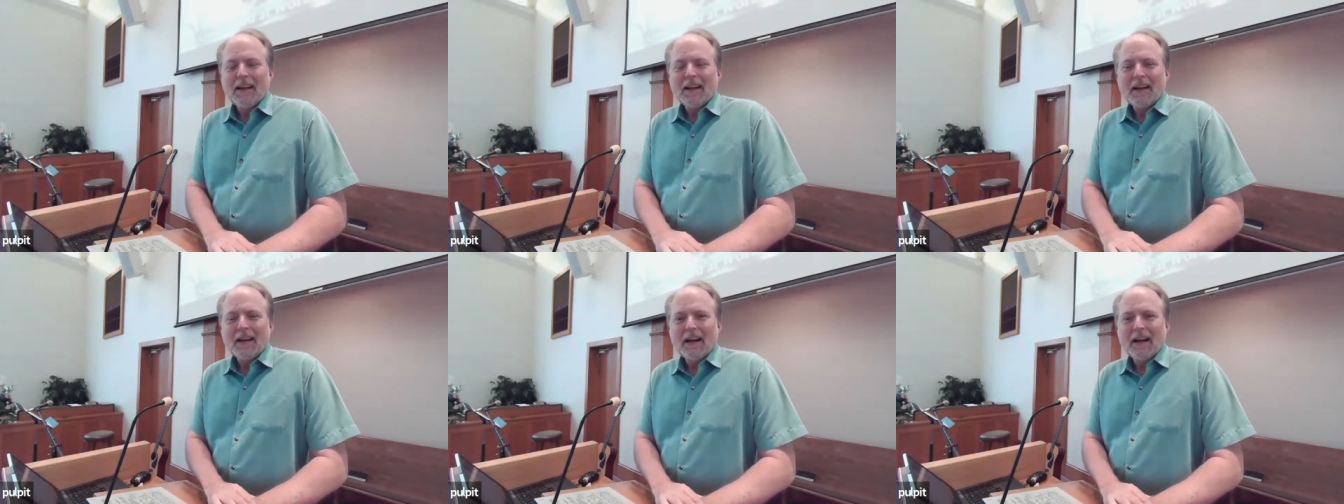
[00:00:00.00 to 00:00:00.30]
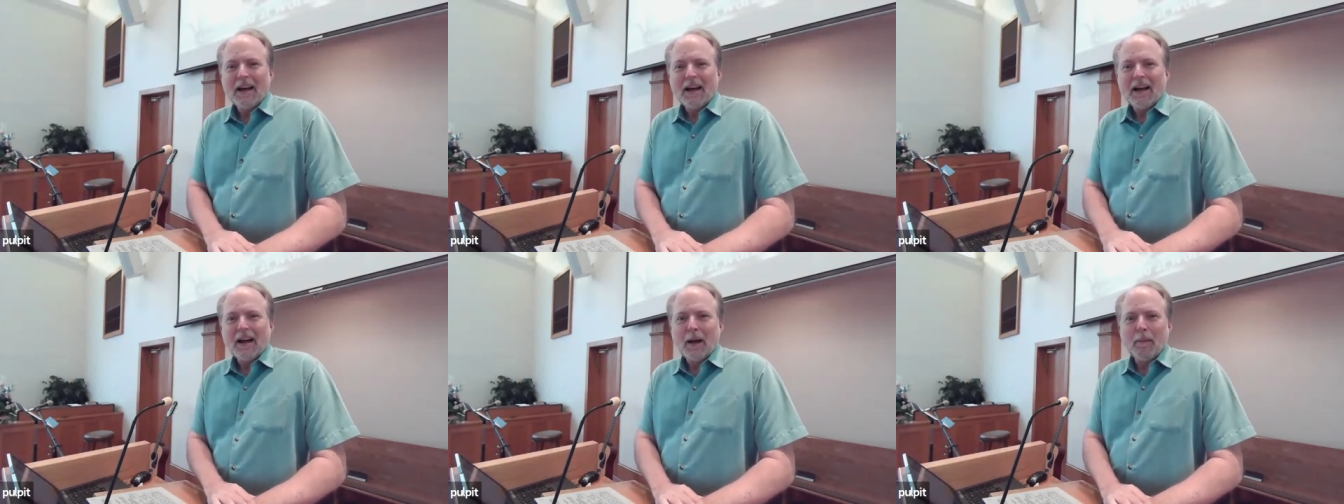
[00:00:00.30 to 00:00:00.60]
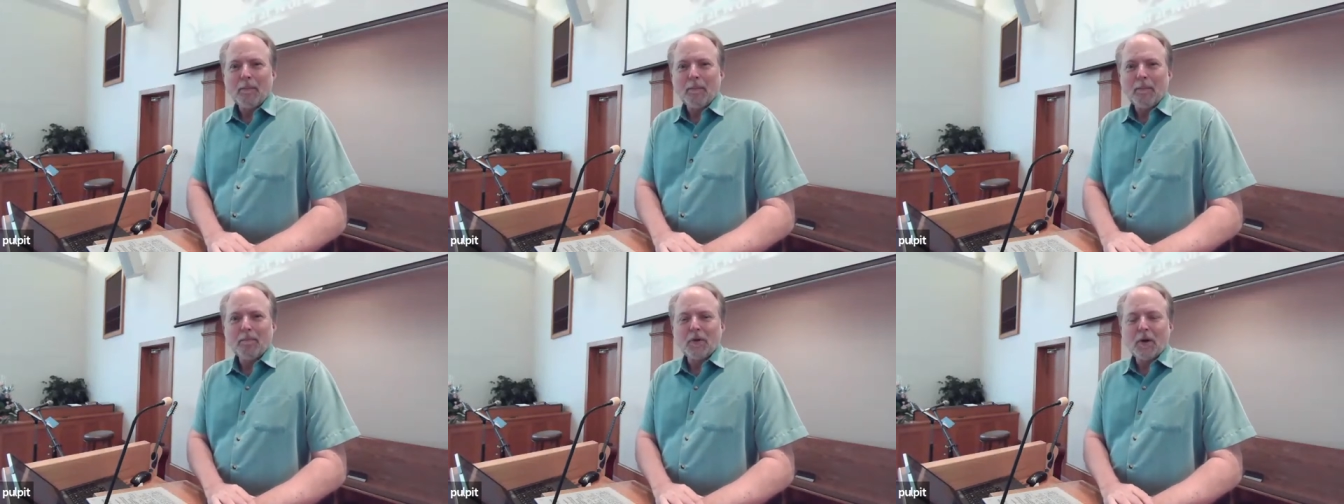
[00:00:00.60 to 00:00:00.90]

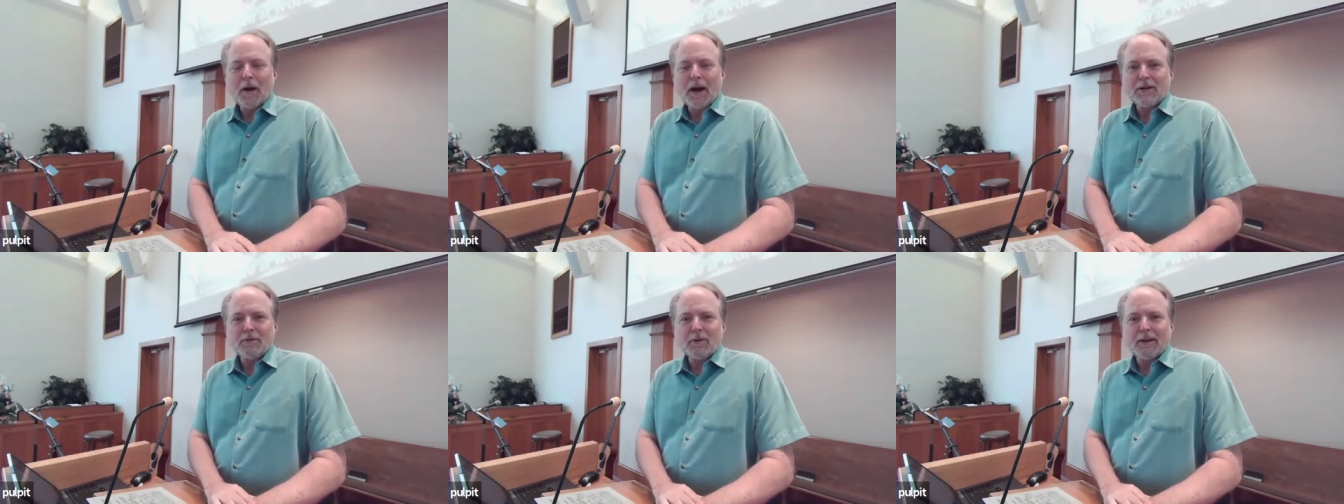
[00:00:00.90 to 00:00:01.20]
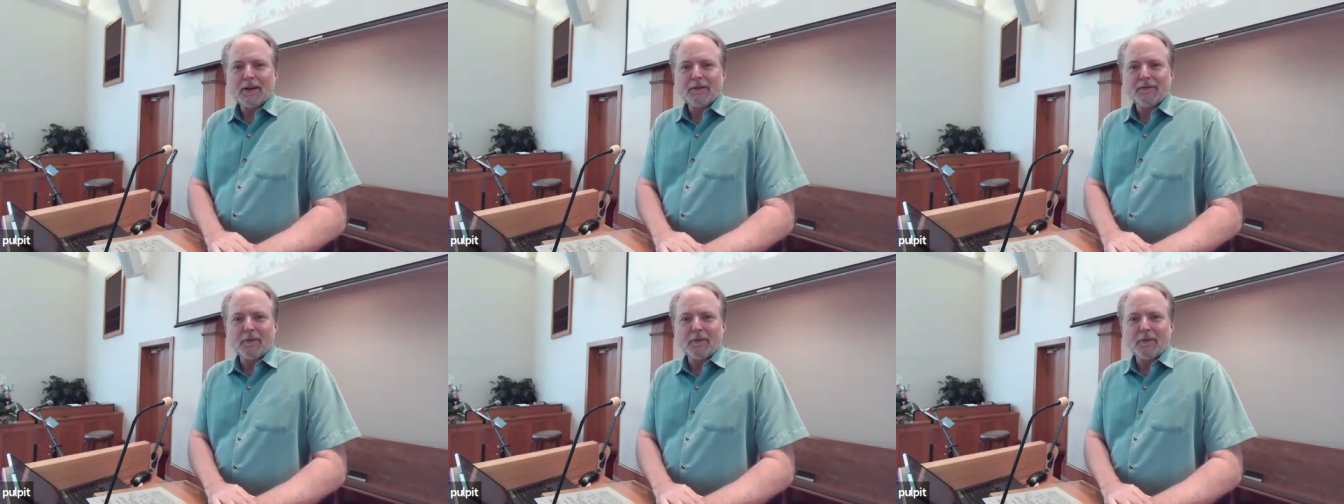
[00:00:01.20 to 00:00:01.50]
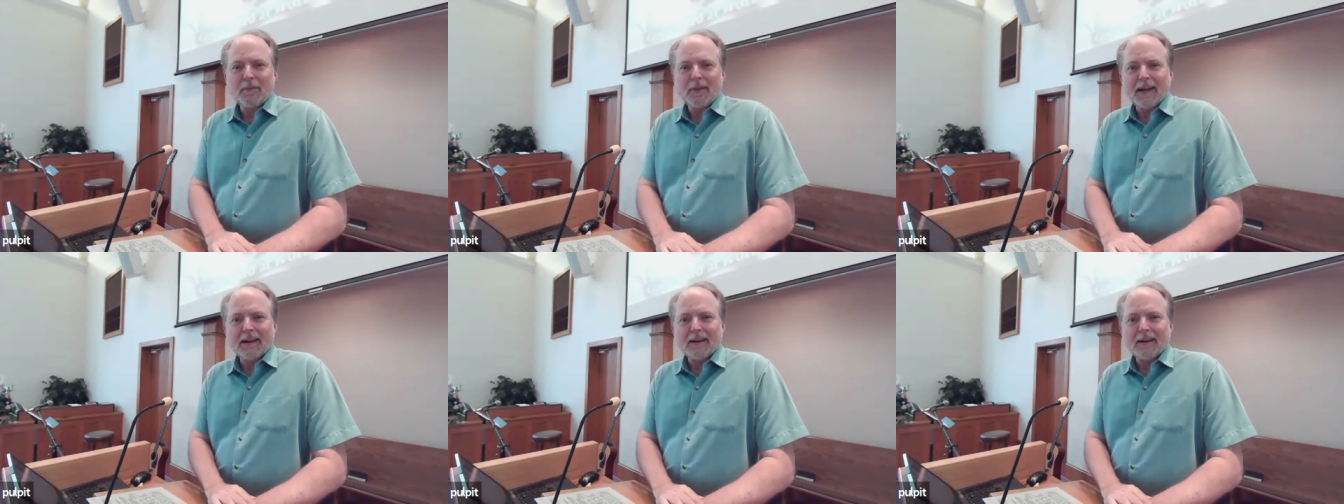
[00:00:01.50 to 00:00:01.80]
um, graduated from
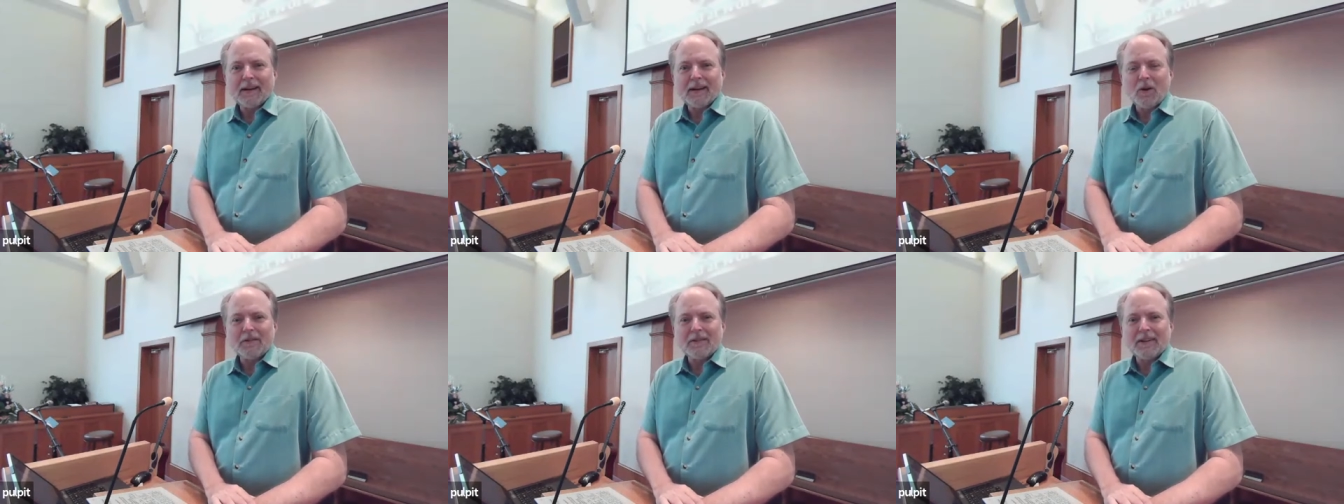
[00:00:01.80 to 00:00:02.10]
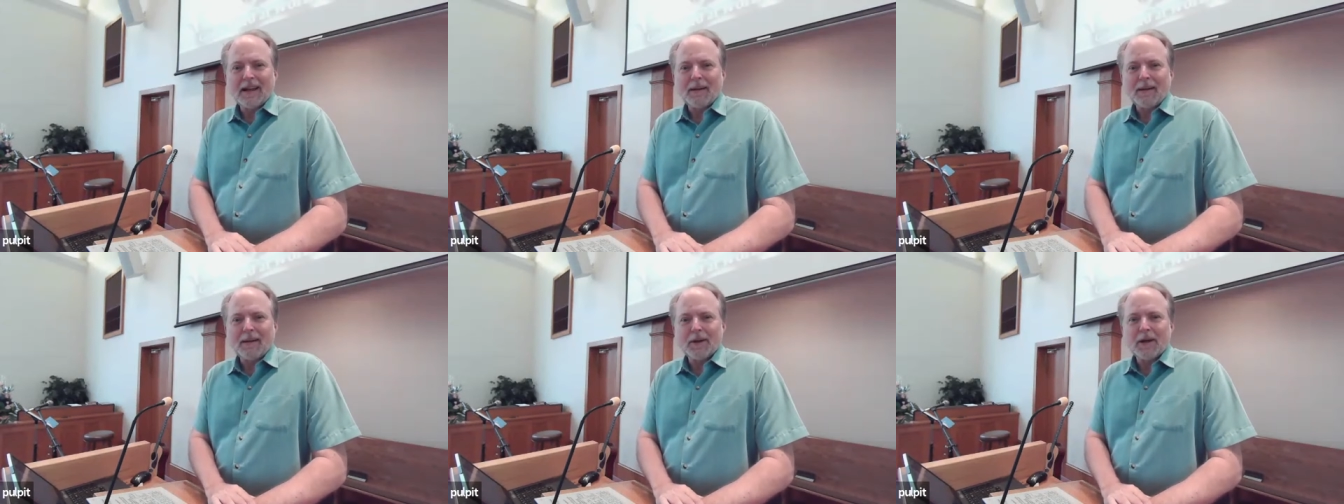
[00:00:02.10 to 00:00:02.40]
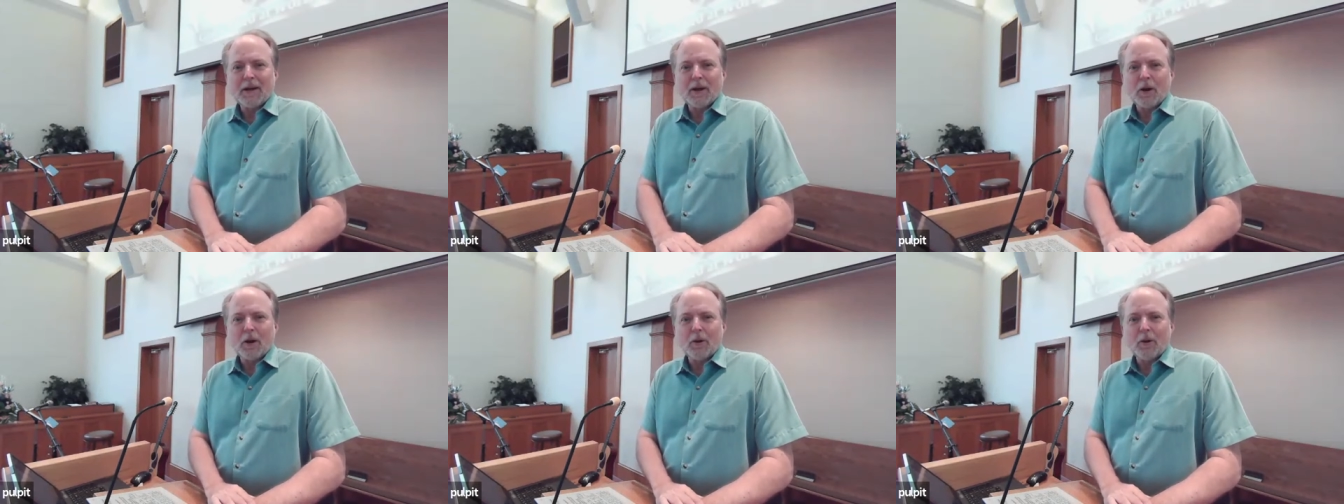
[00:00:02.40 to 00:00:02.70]
that a long time
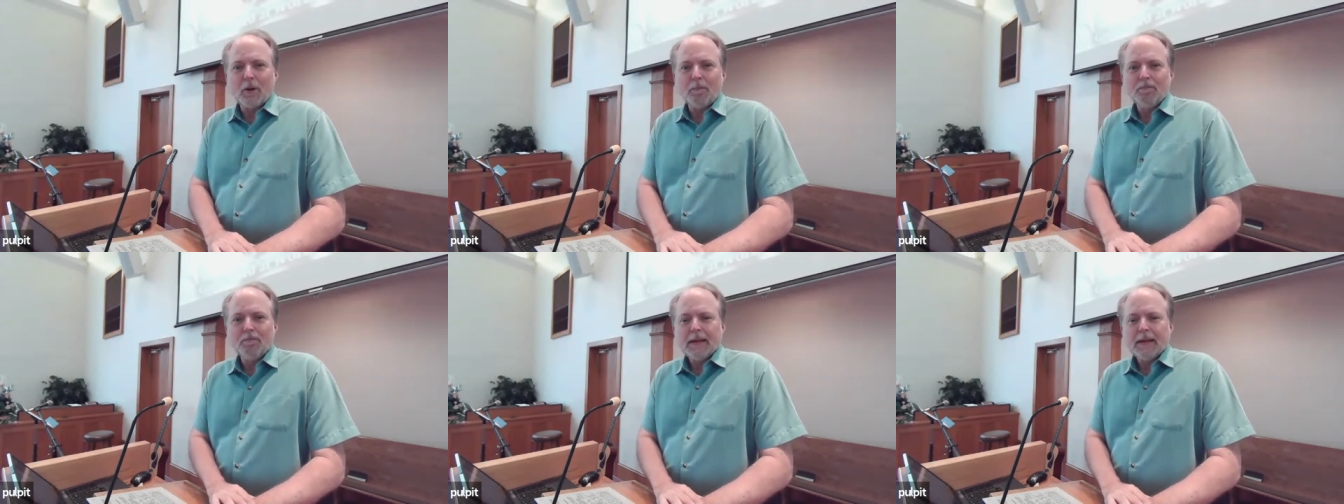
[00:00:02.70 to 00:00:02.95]
ago,